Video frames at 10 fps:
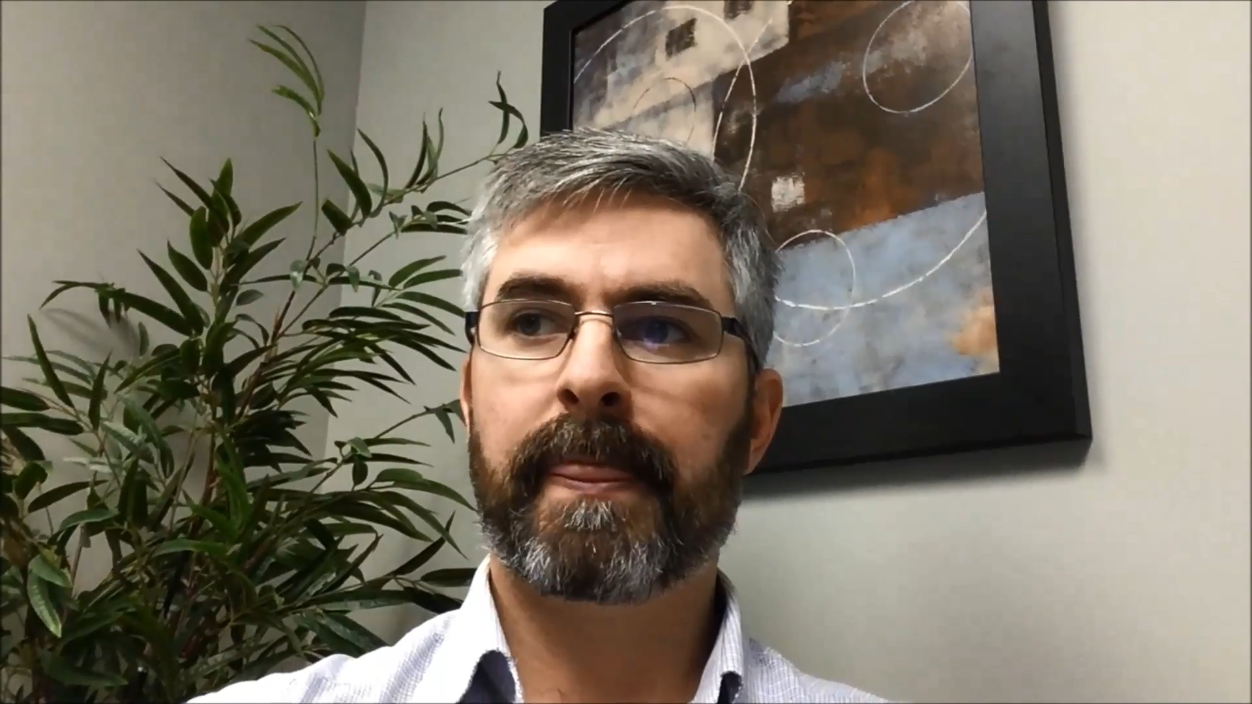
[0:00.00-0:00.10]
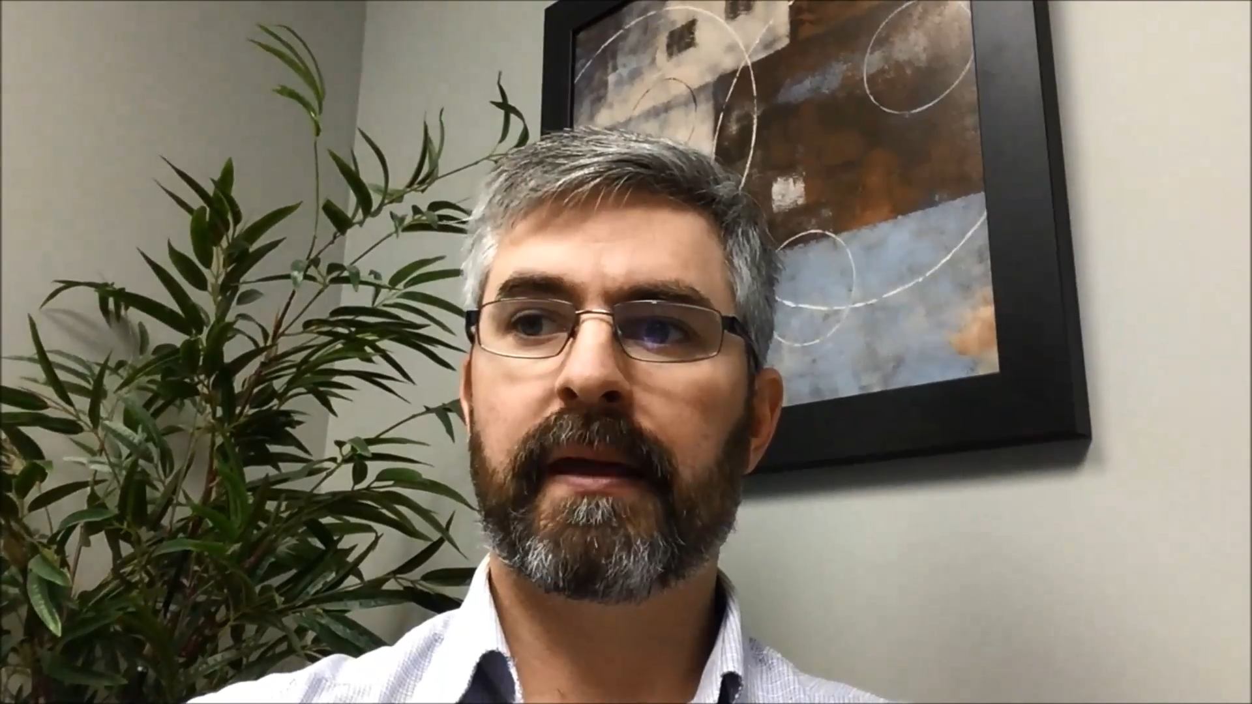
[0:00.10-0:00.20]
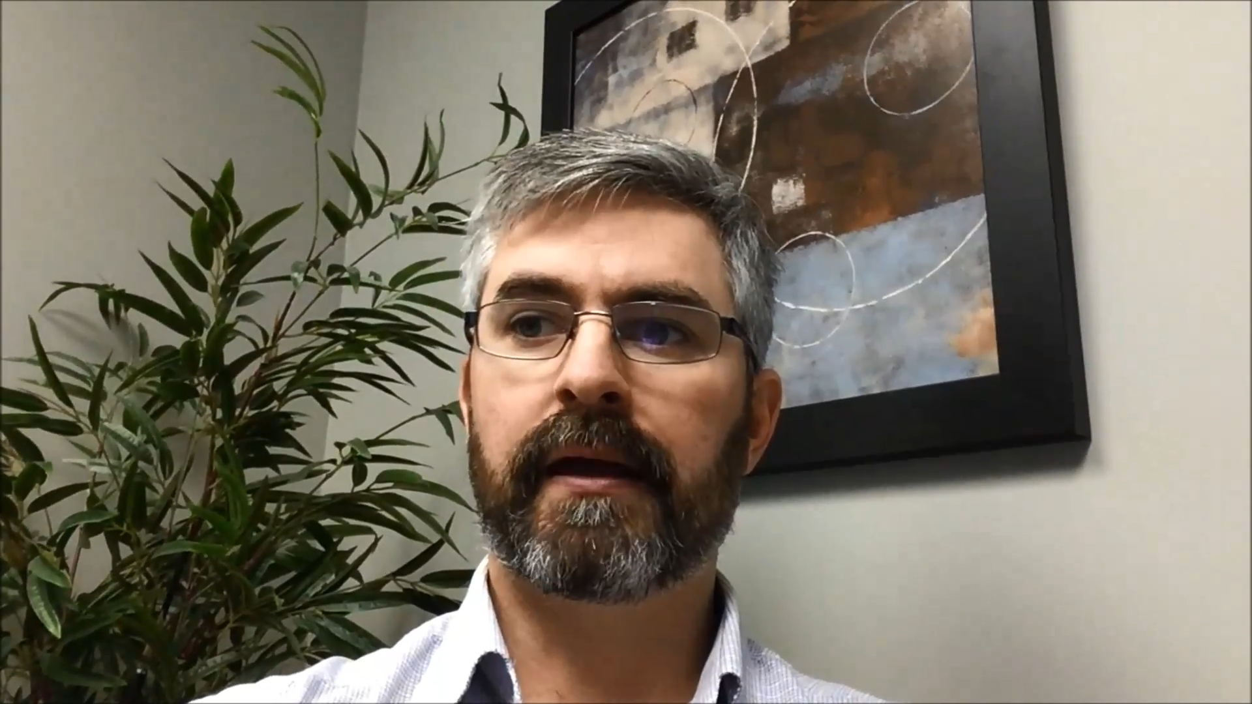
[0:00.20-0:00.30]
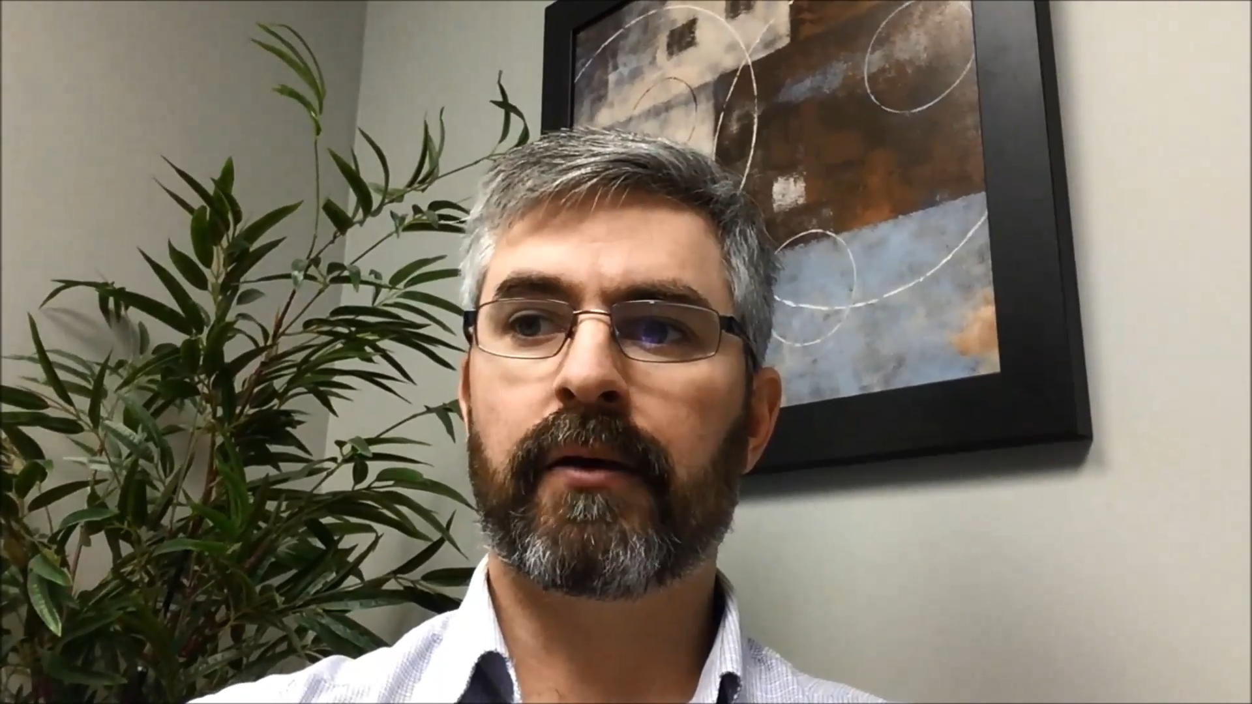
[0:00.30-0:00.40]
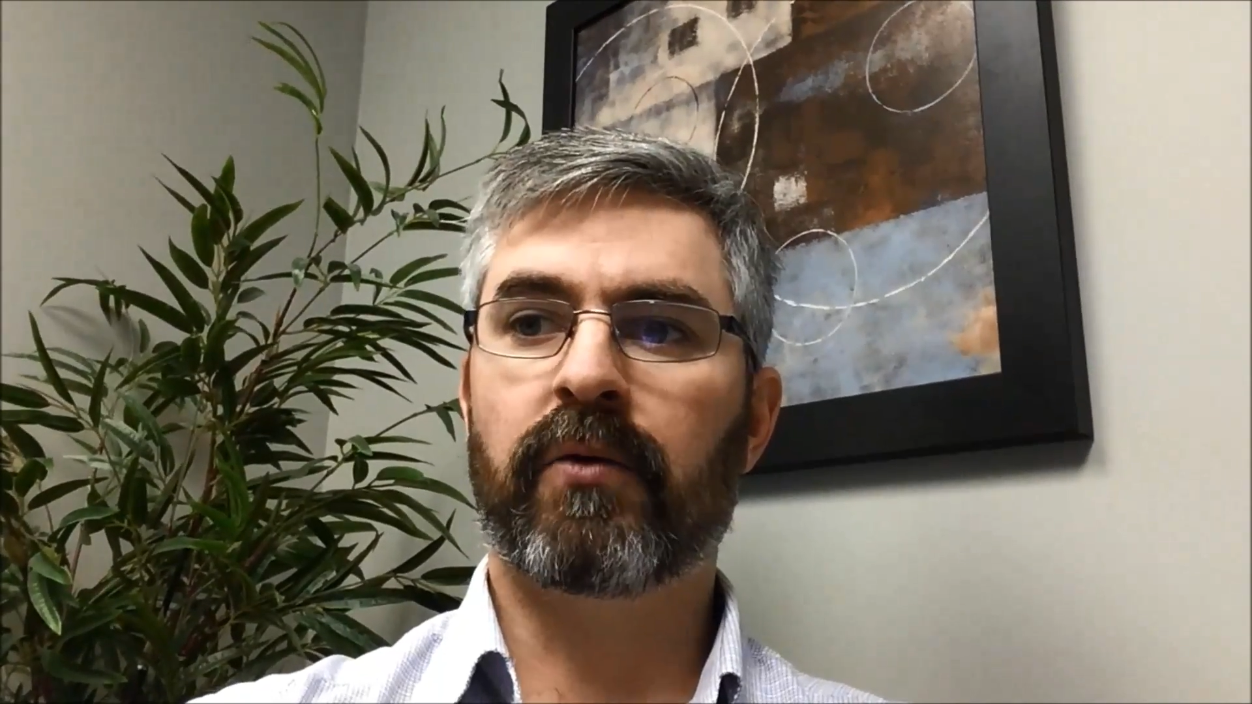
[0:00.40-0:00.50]

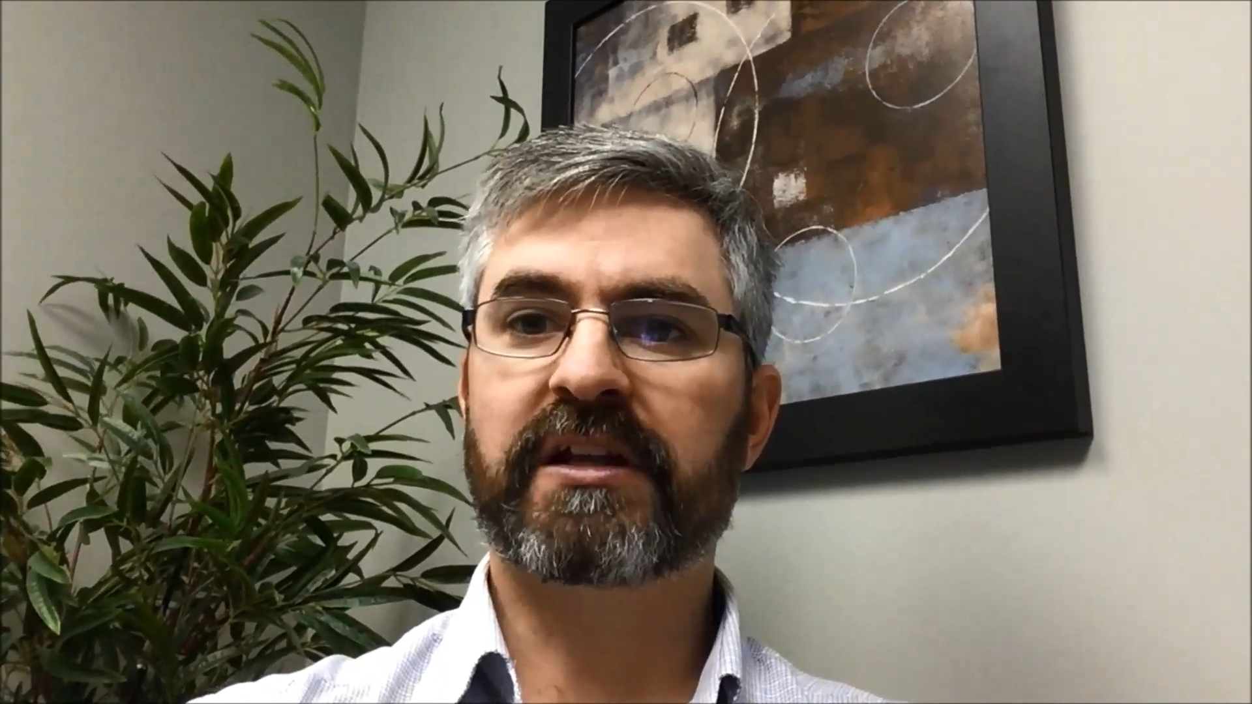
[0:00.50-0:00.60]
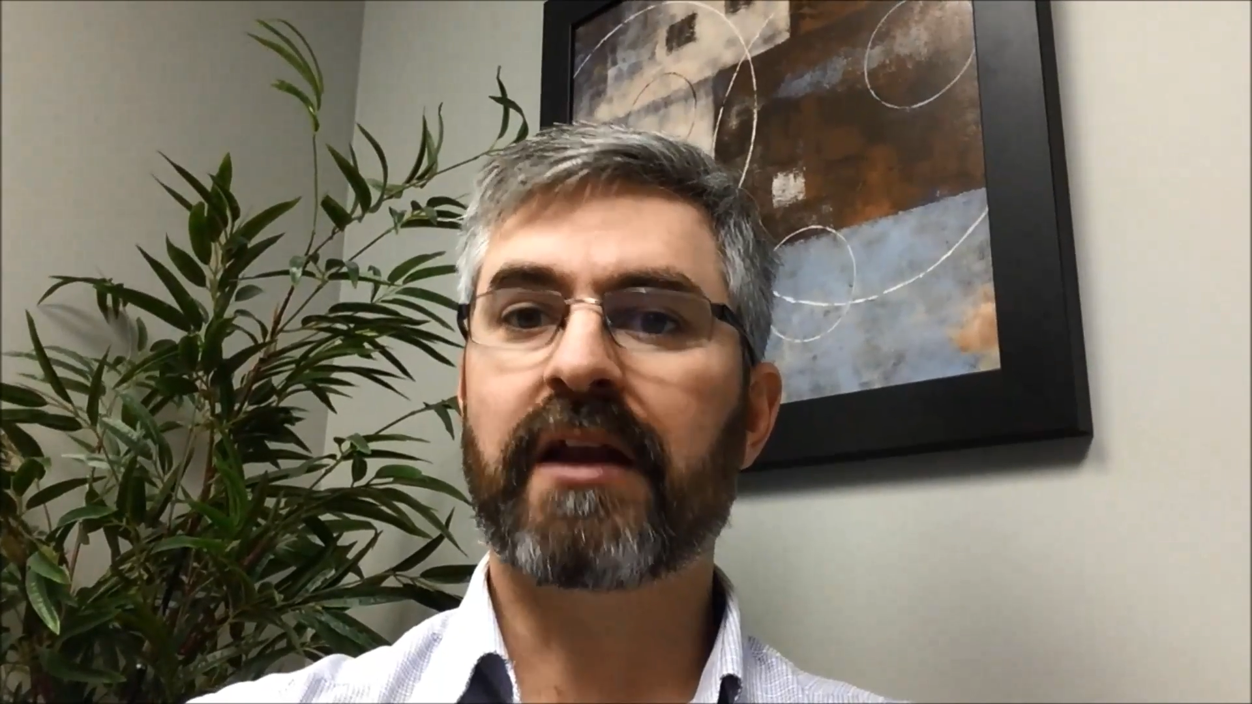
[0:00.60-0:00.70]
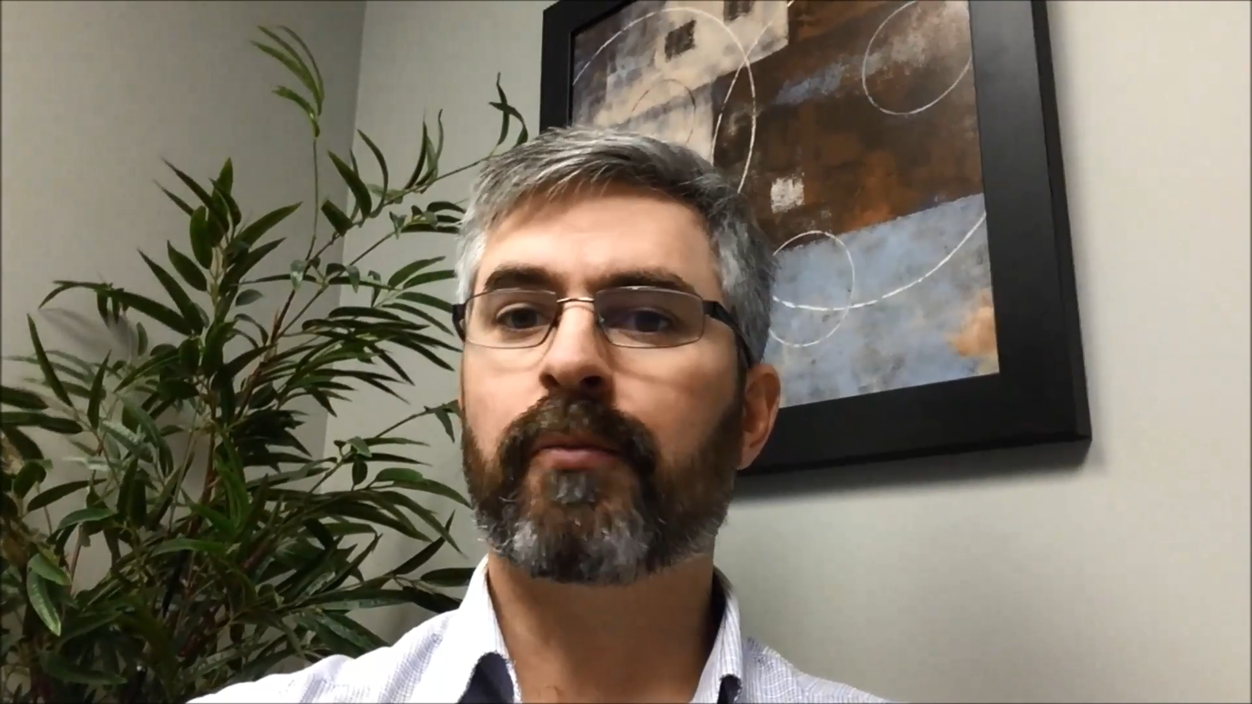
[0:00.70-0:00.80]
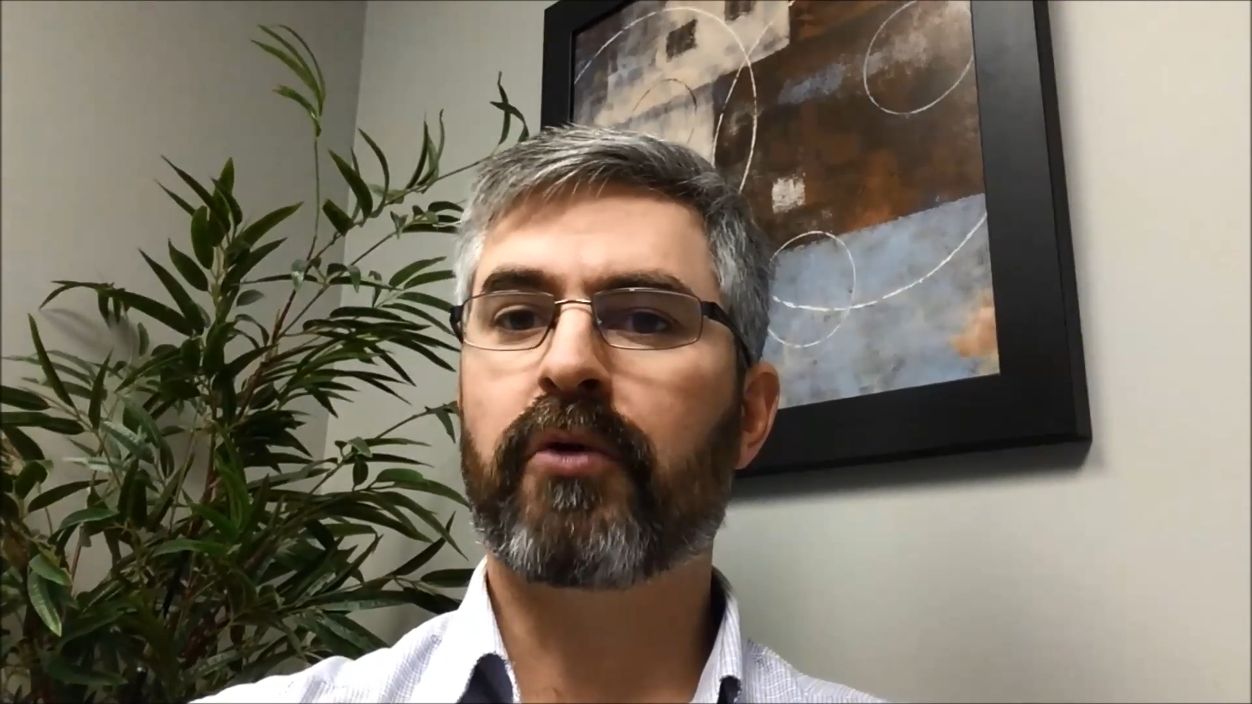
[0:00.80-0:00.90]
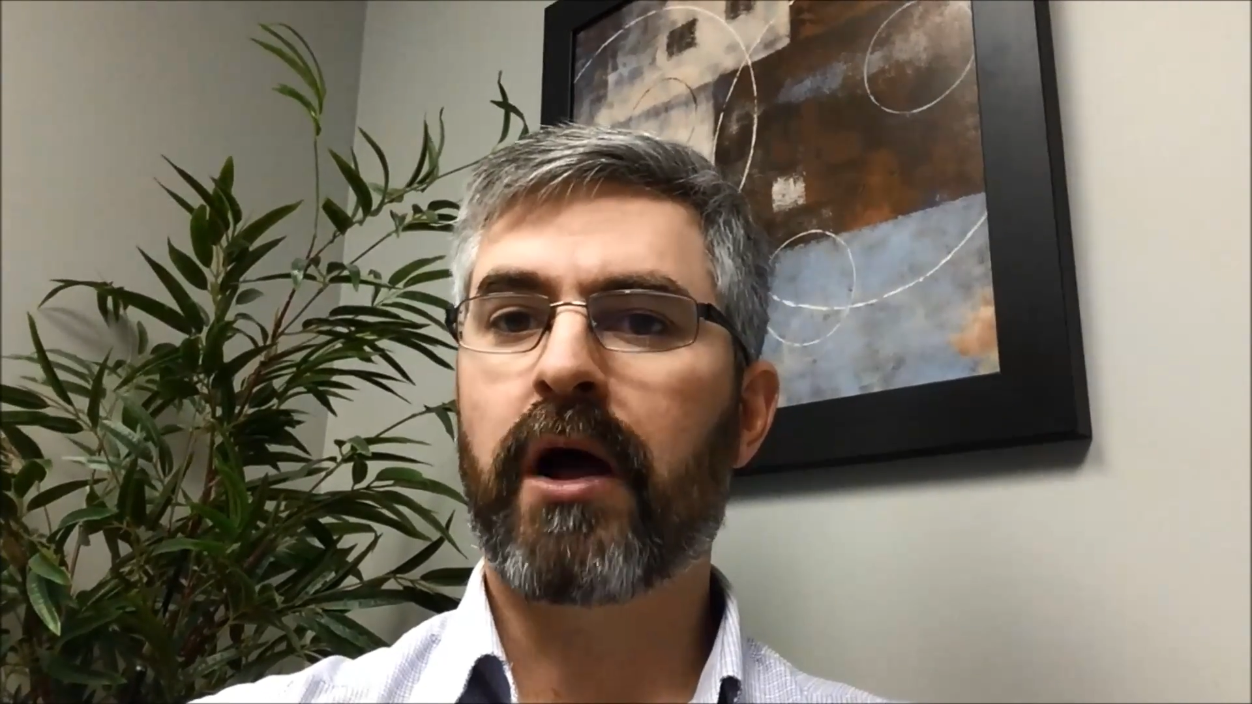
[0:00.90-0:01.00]
what kind of